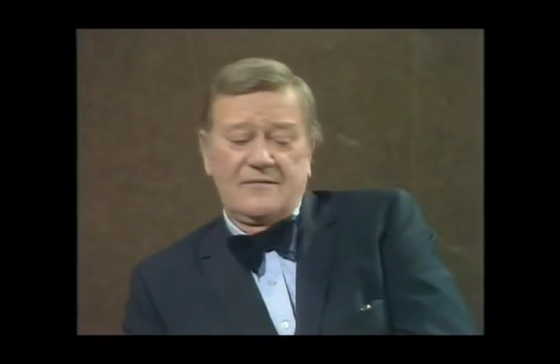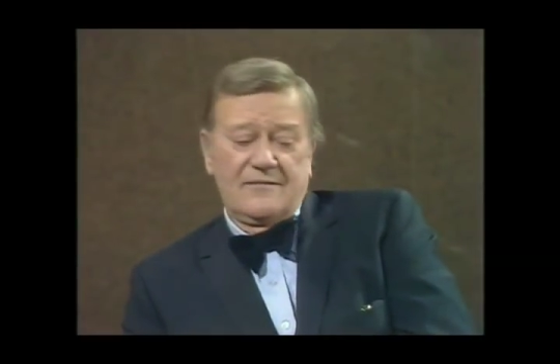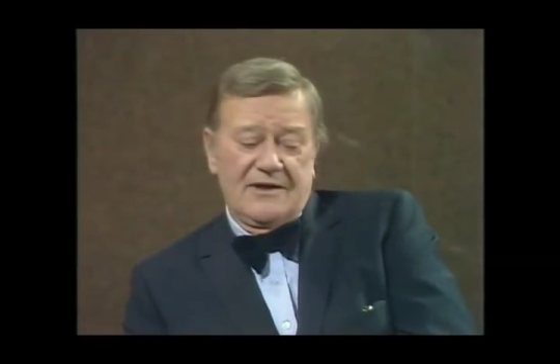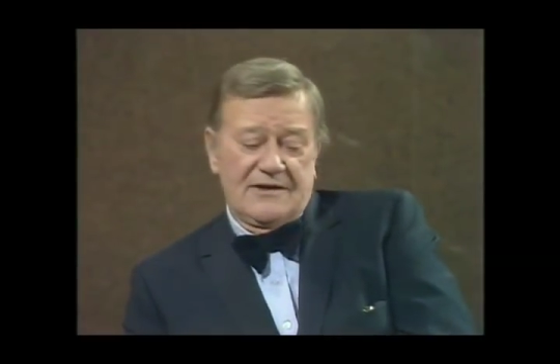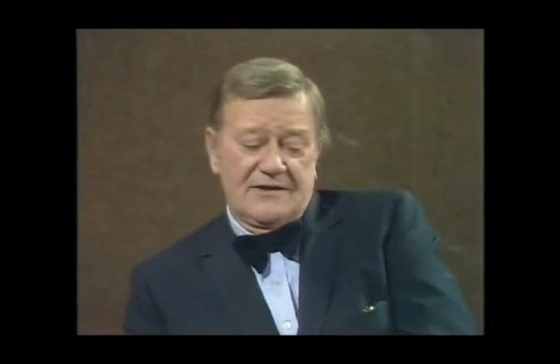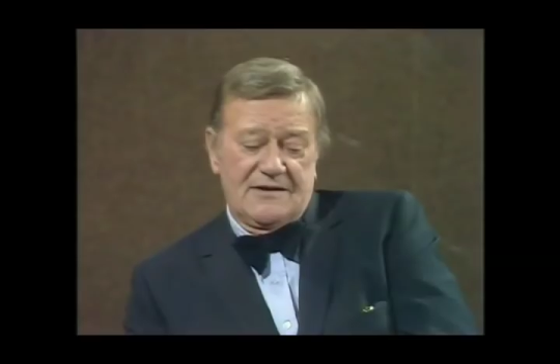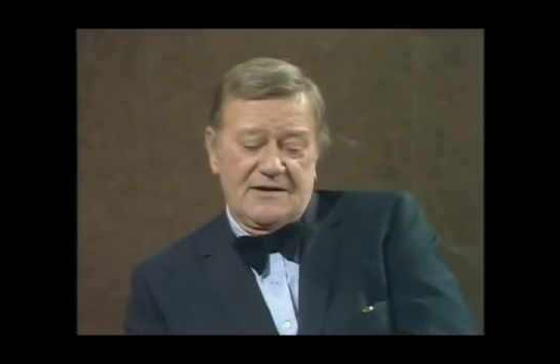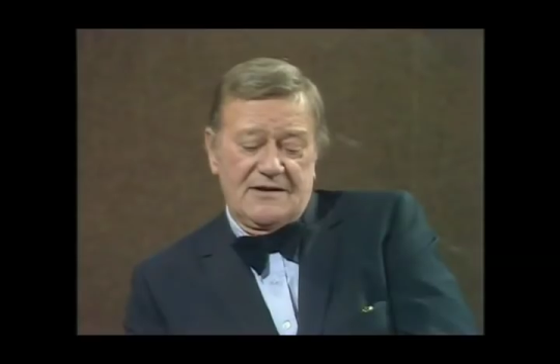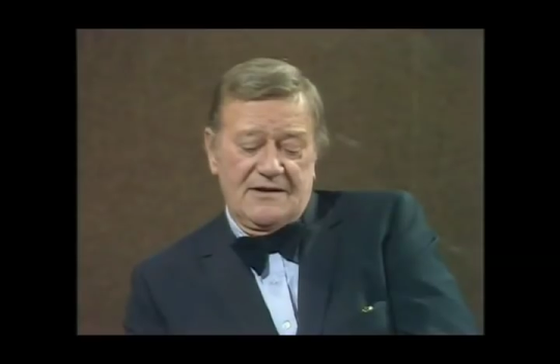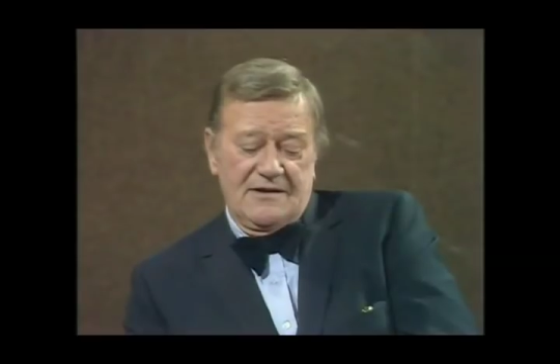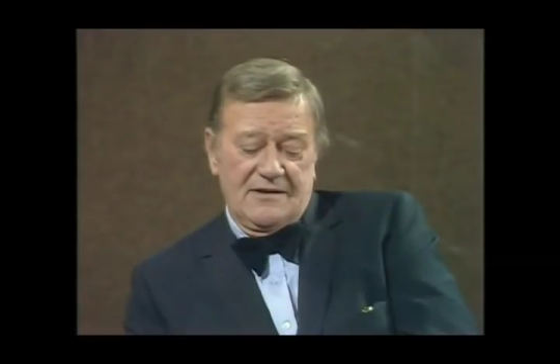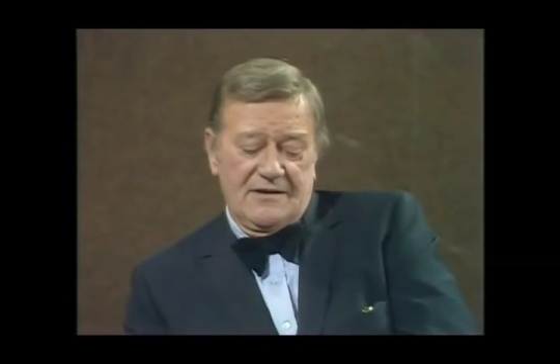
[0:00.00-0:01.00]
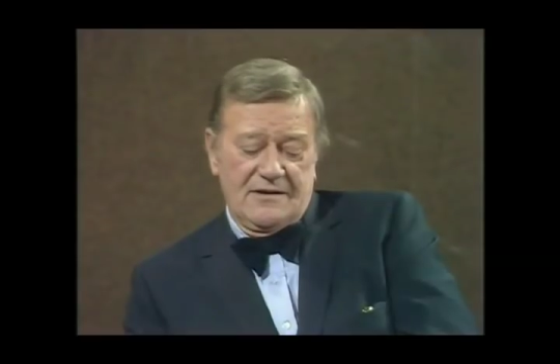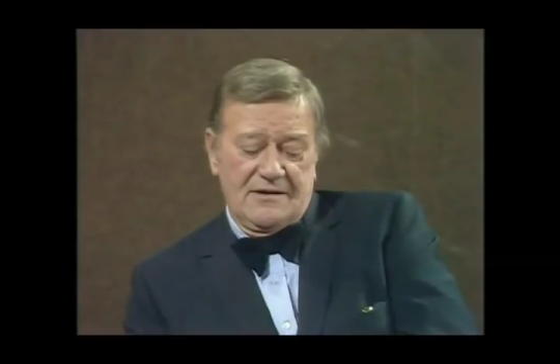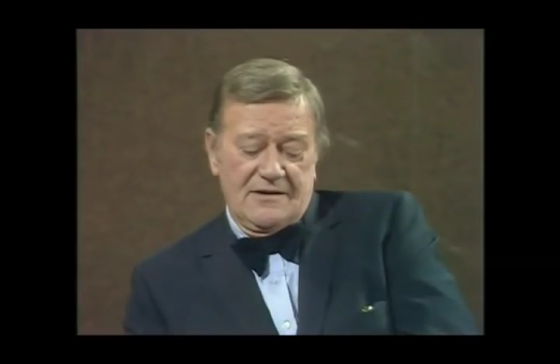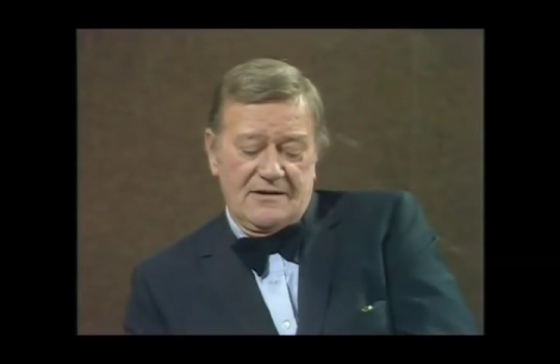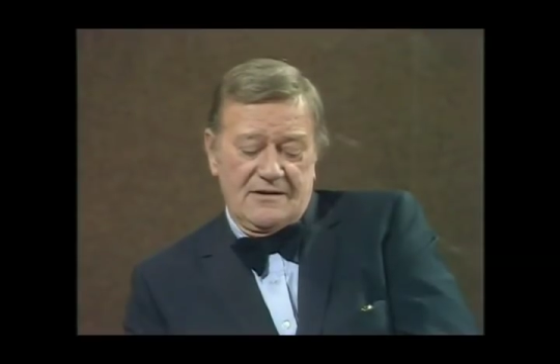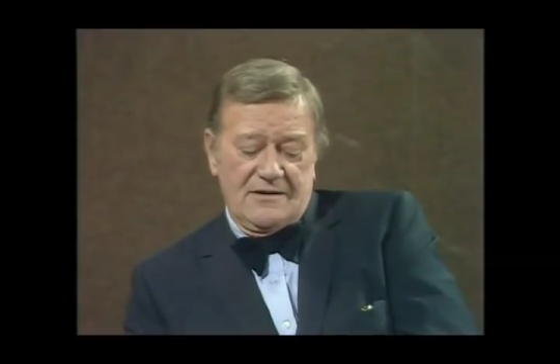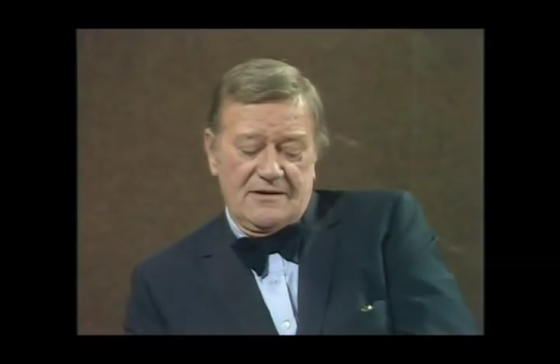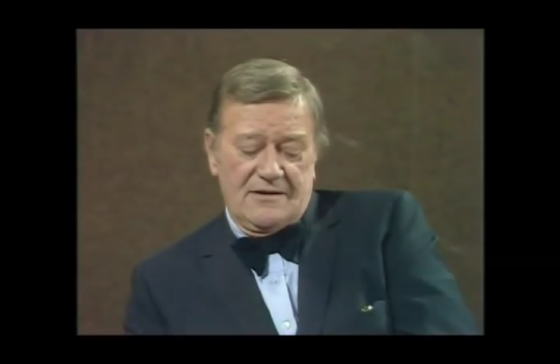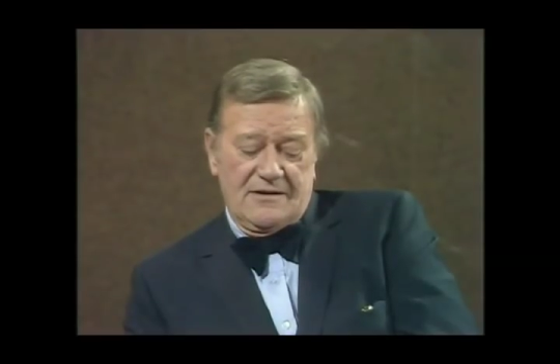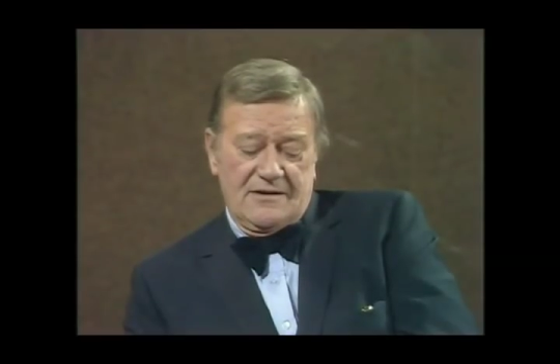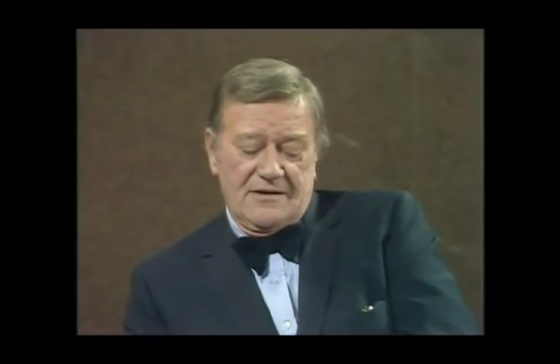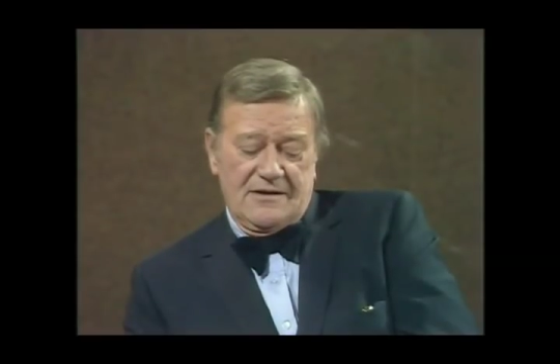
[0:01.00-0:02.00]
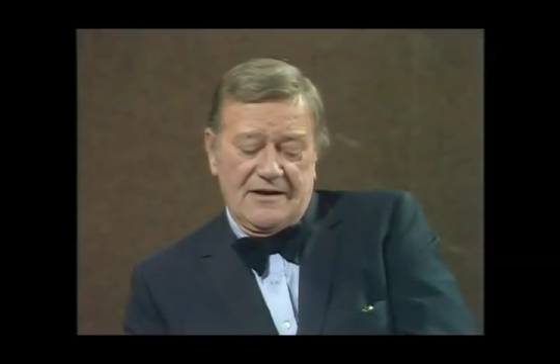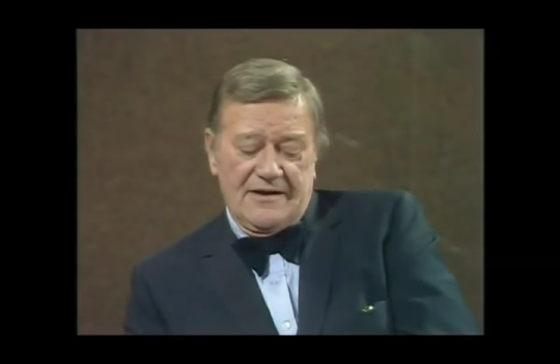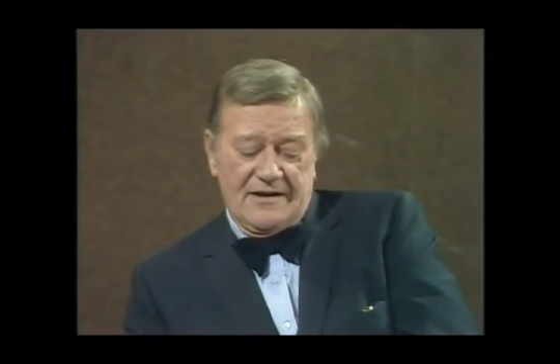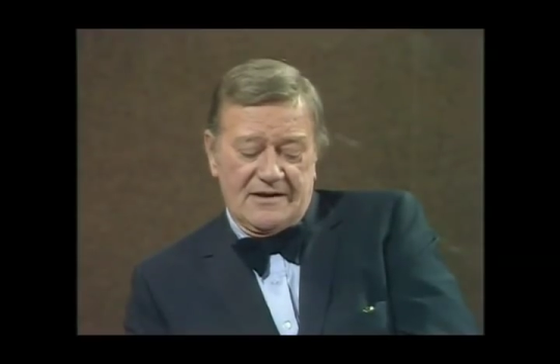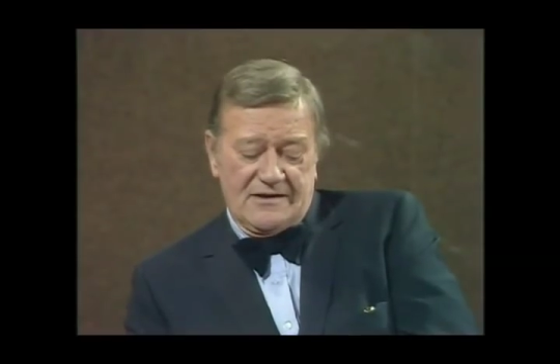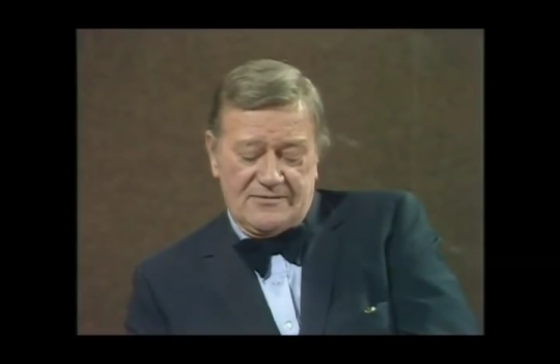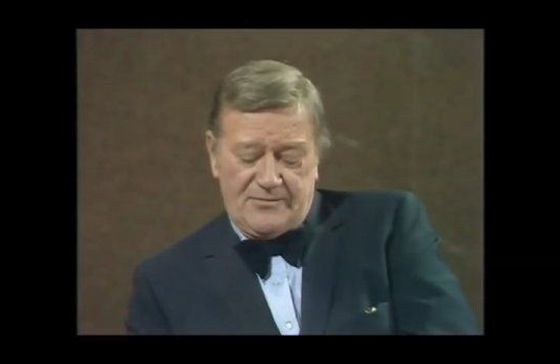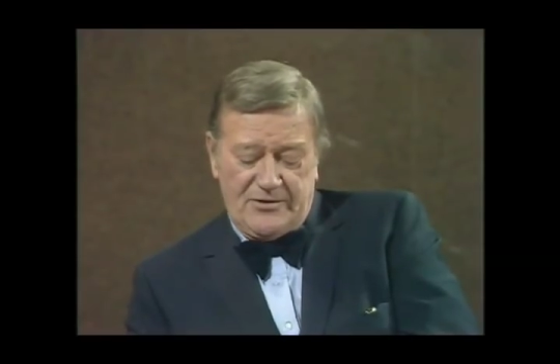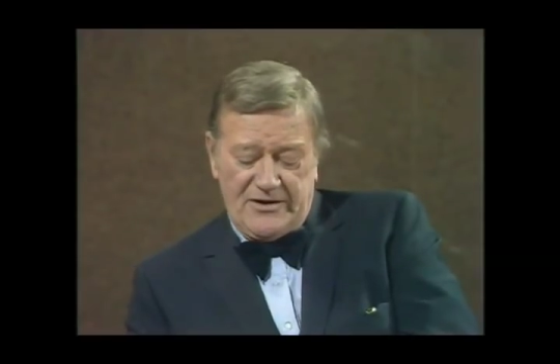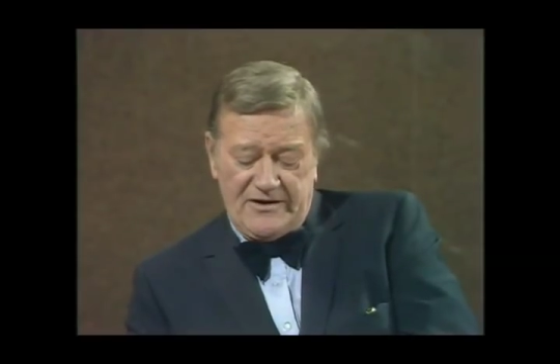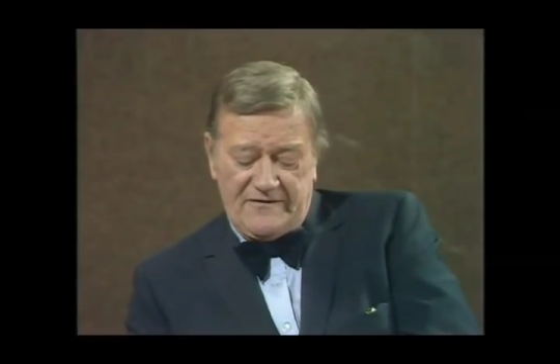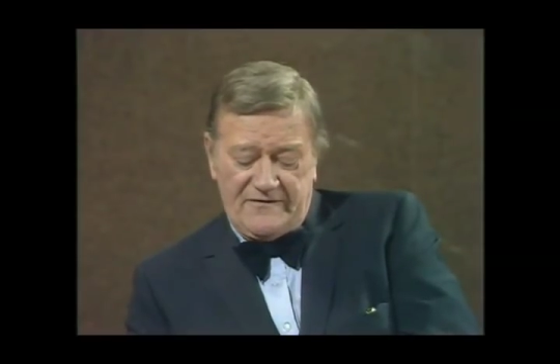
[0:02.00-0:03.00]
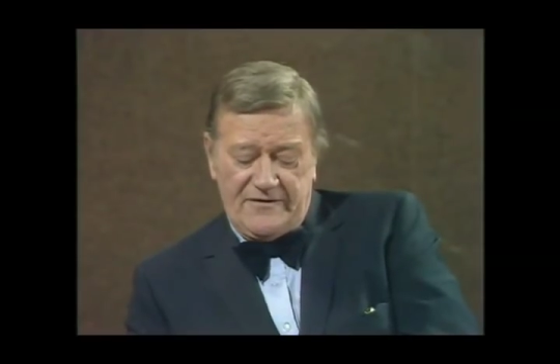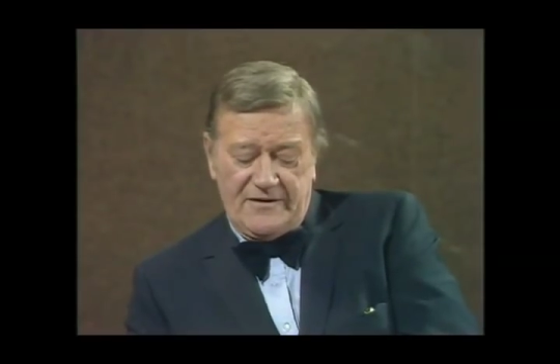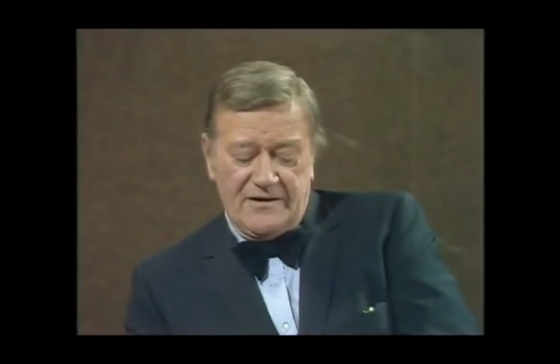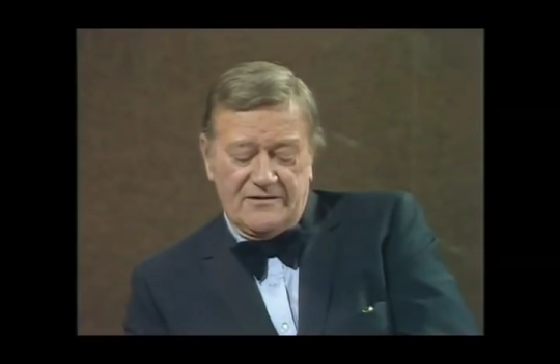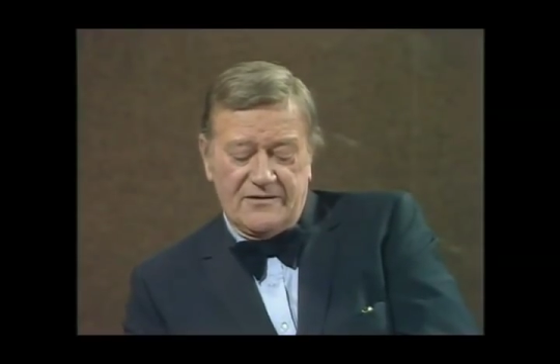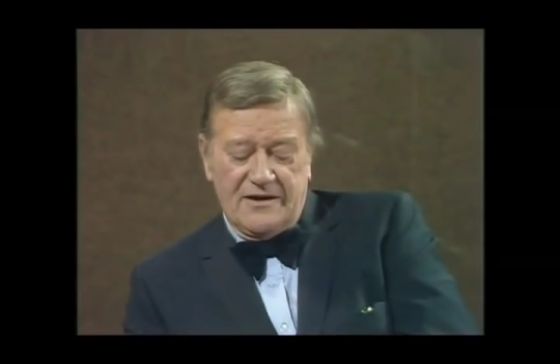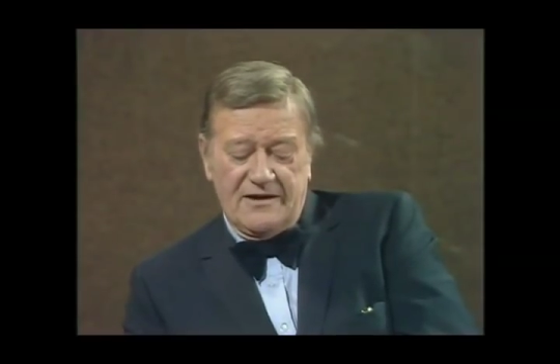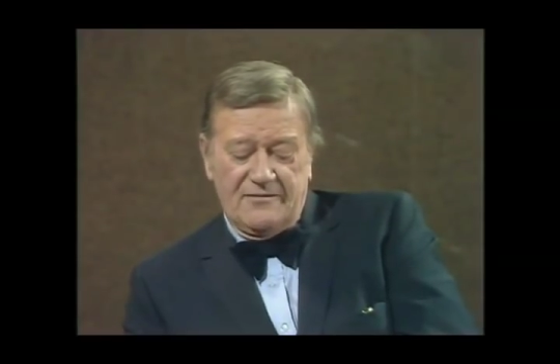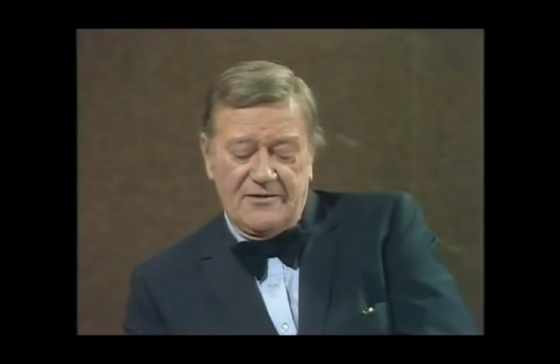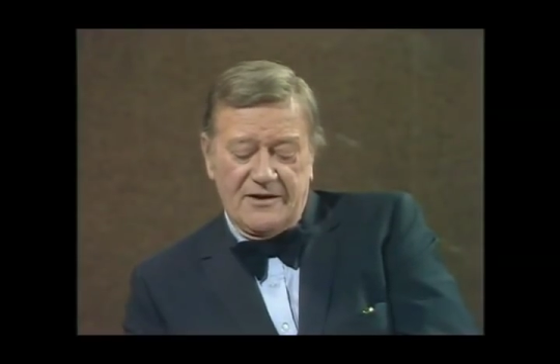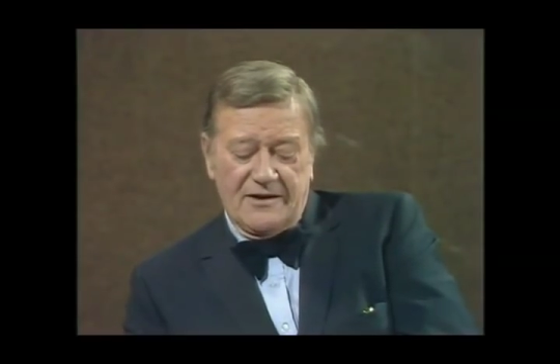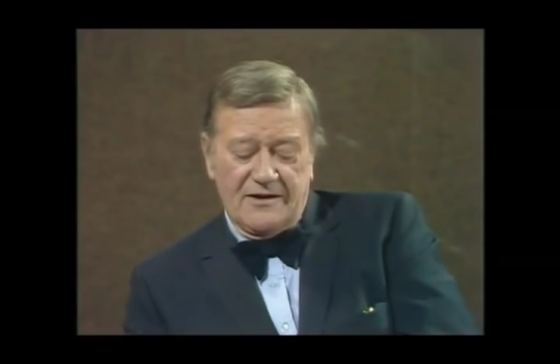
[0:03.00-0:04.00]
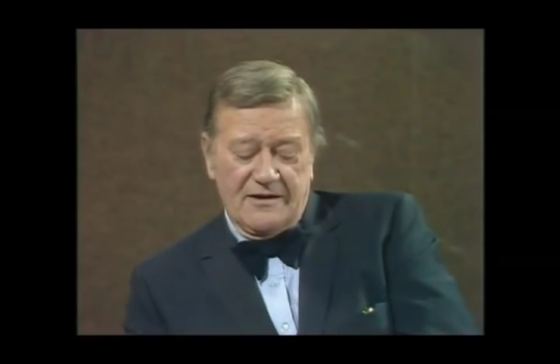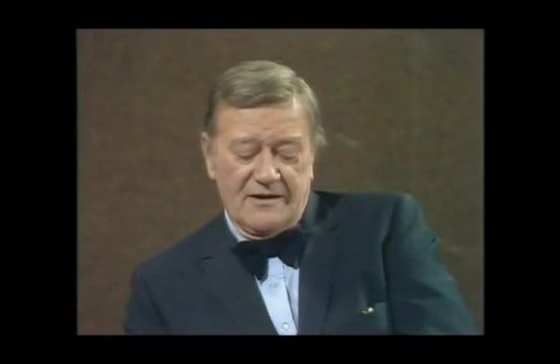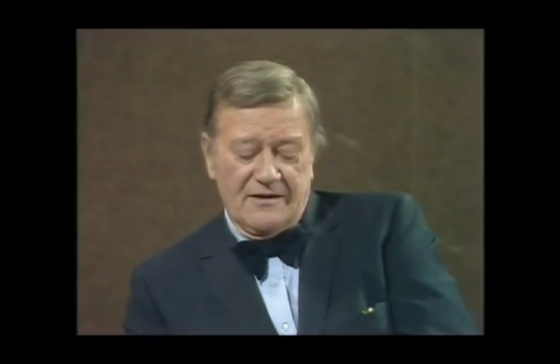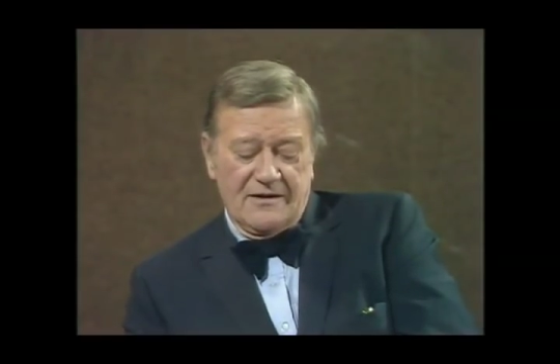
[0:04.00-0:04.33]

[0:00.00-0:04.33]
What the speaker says: But I think it's pretty unfair to try to bring